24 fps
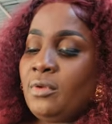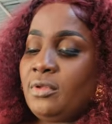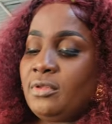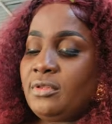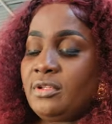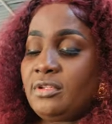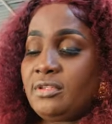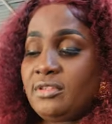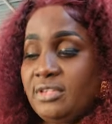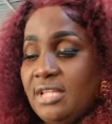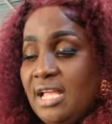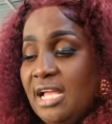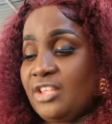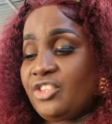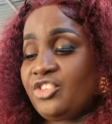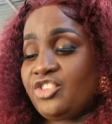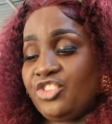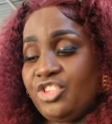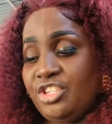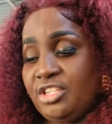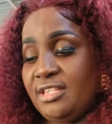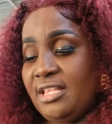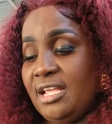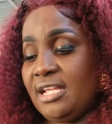But
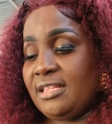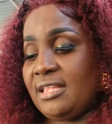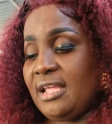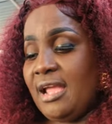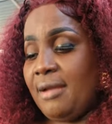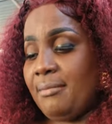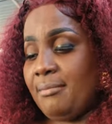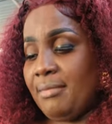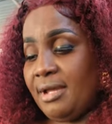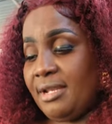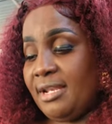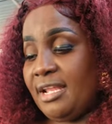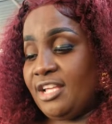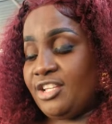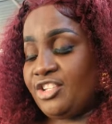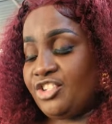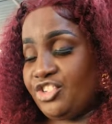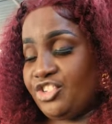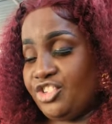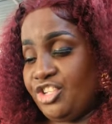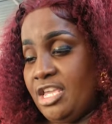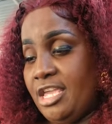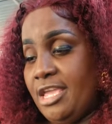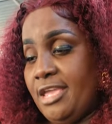not, not her mother,
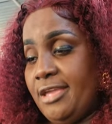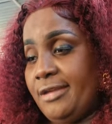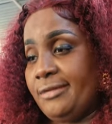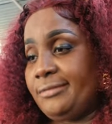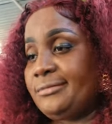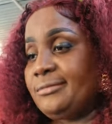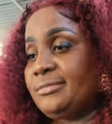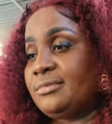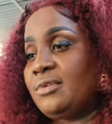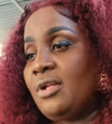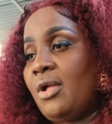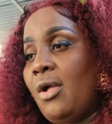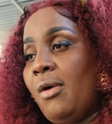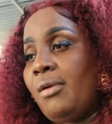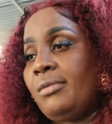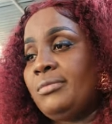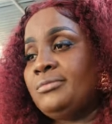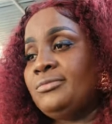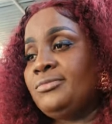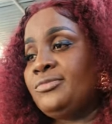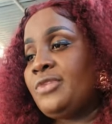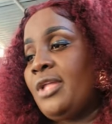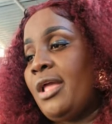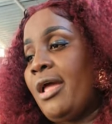she
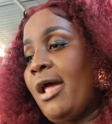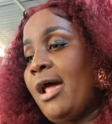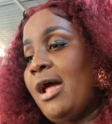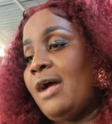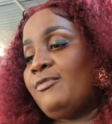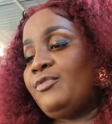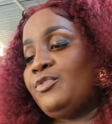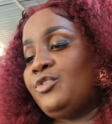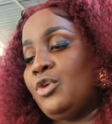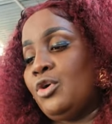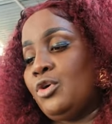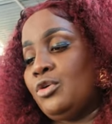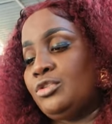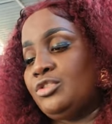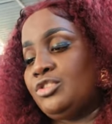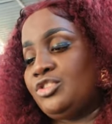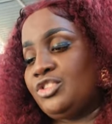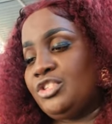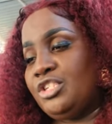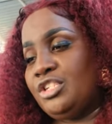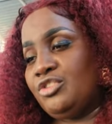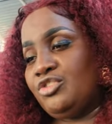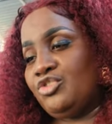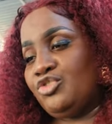have Down
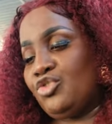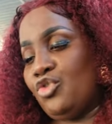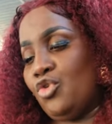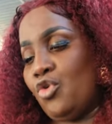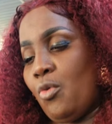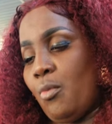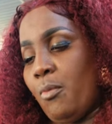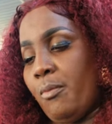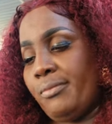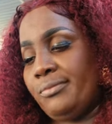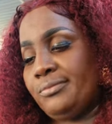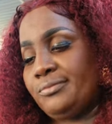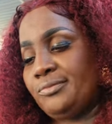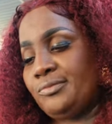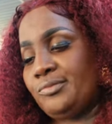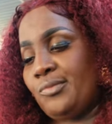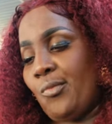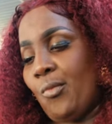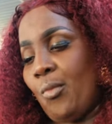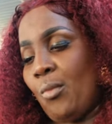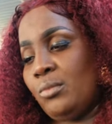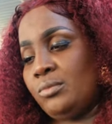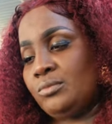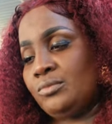syndrome.
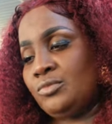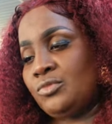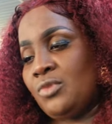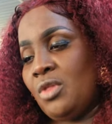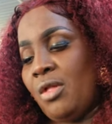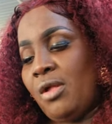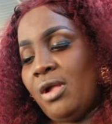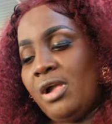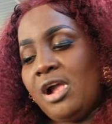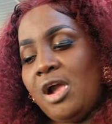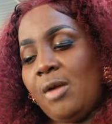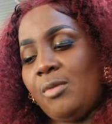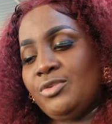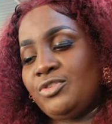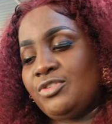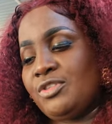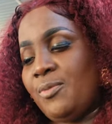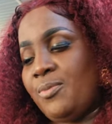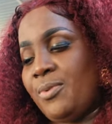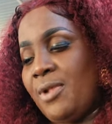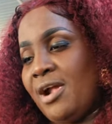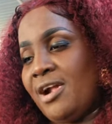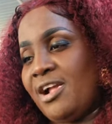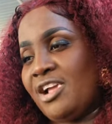I say
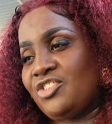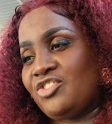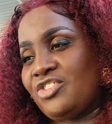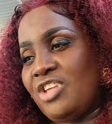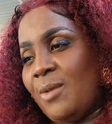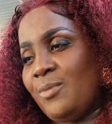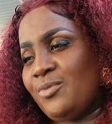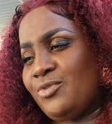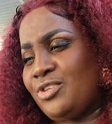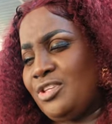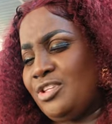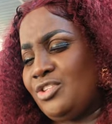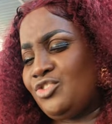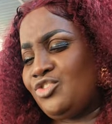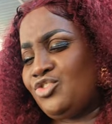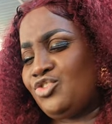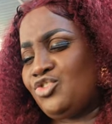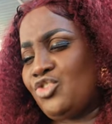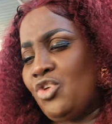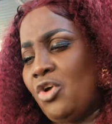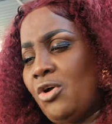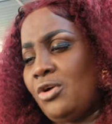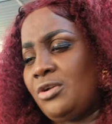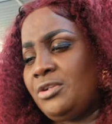Planka Shop, she's
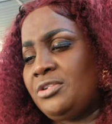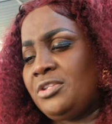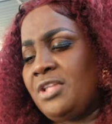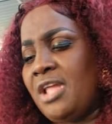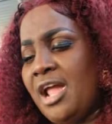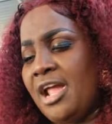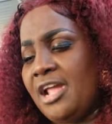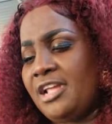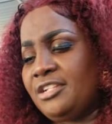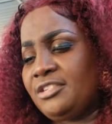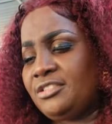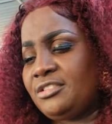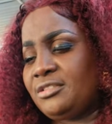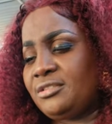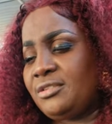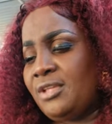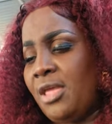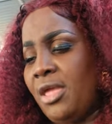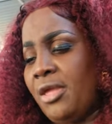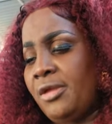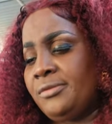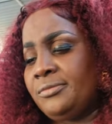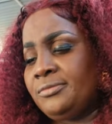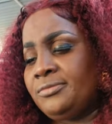so nice.
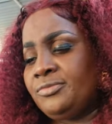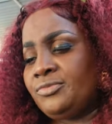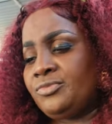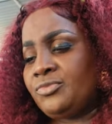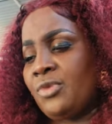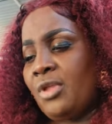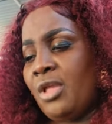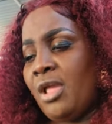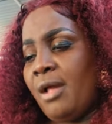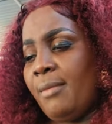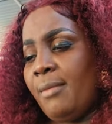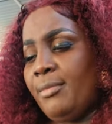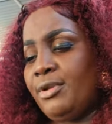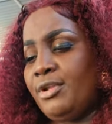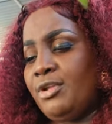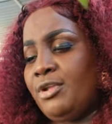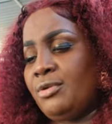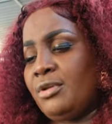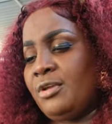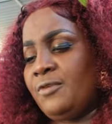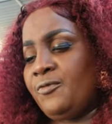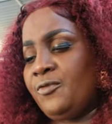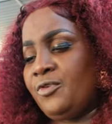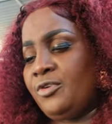I don't
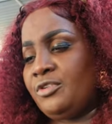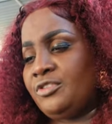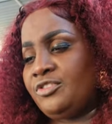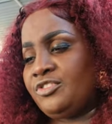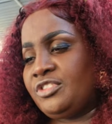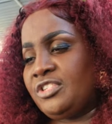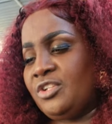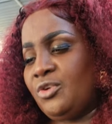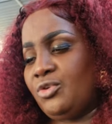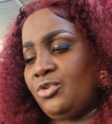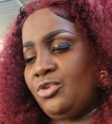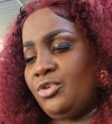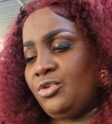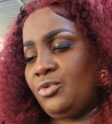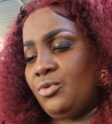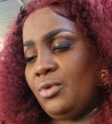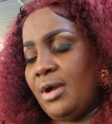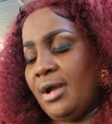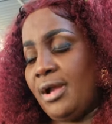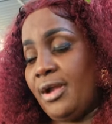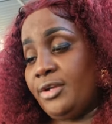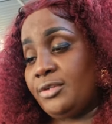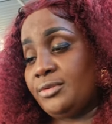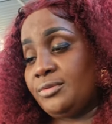know if you know, I don't know
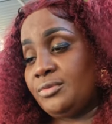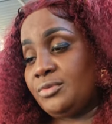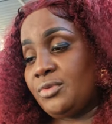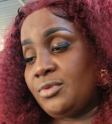her.